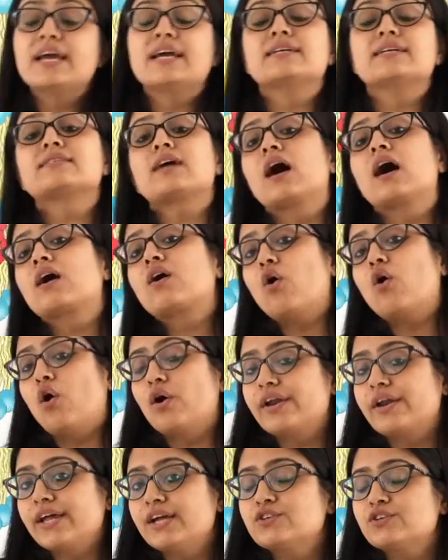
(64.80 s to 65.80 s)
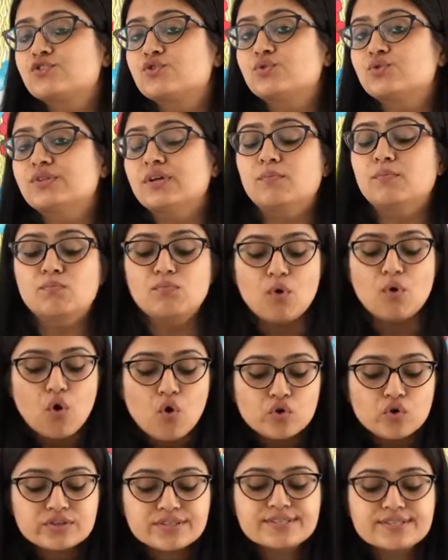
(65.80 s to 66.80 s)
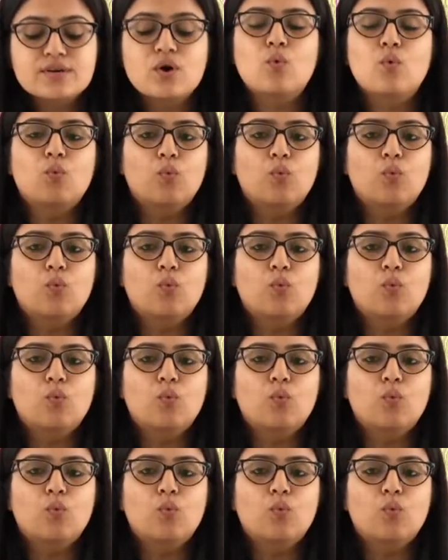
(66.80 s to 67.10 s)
is according to the most